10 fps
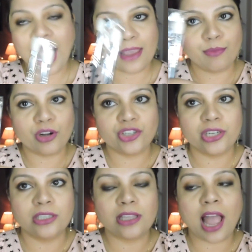eye
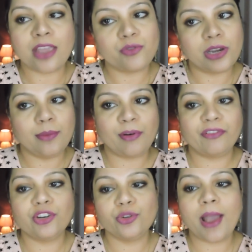brushes I really
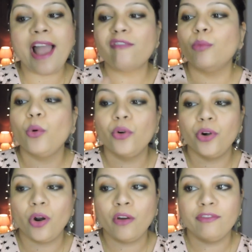prefer to have
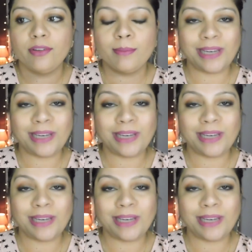more of